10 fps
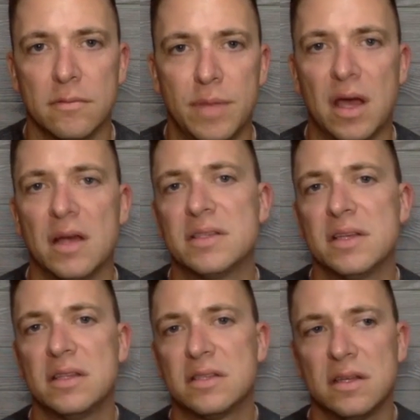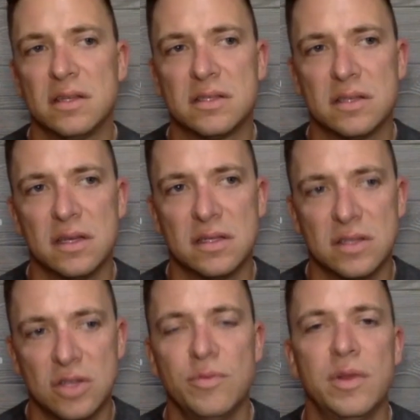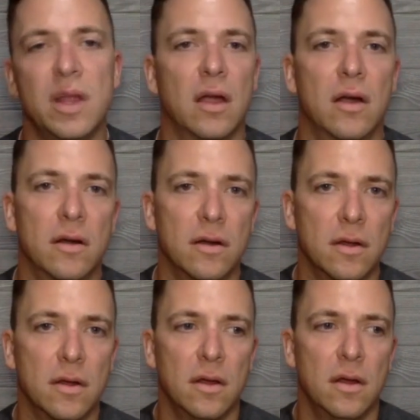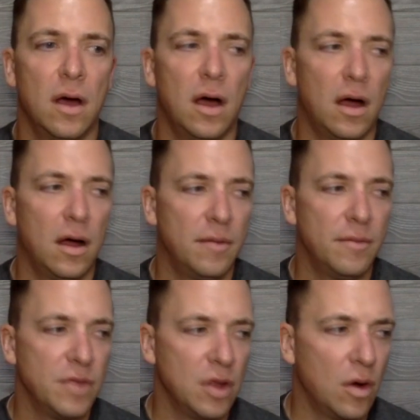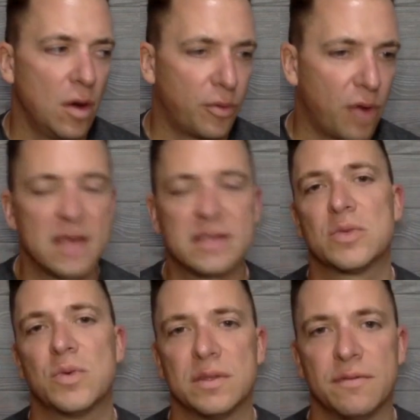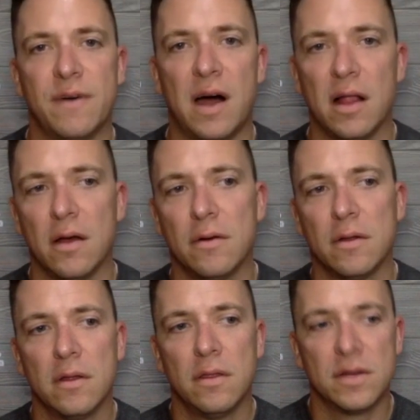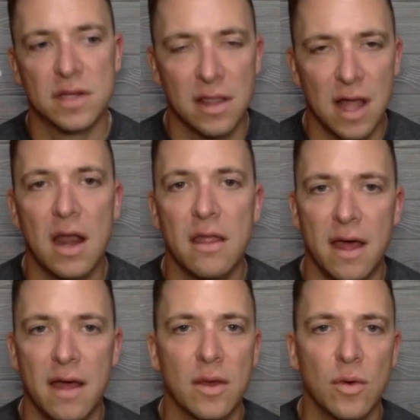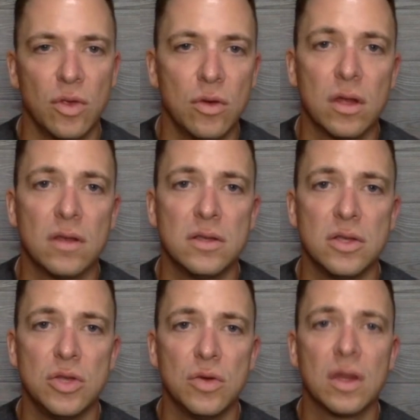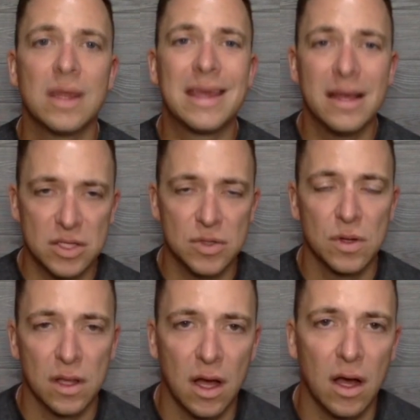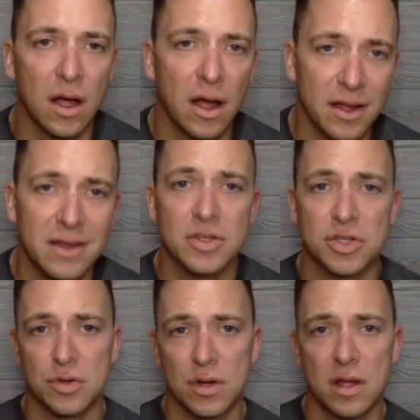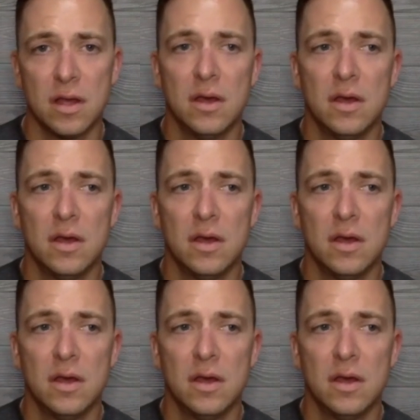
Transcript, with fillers: because it's it's it's human error um, you know a process wasn't followed there's a lot of that that you could you can get to a, an industry